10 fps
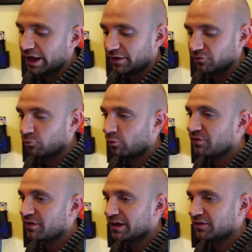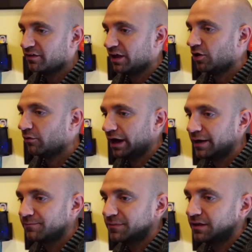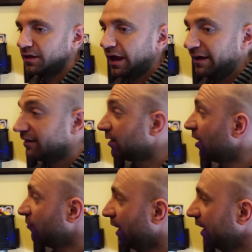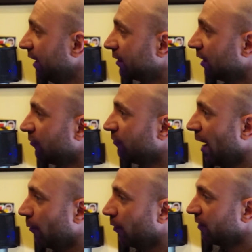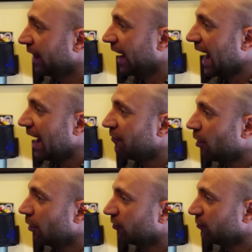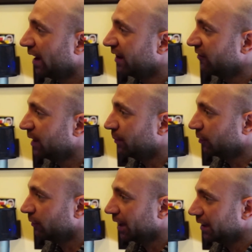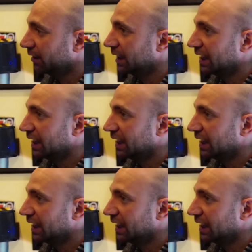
So one thing is NRA has a lot of money and a lot of power. They have the hearts and minds of people already.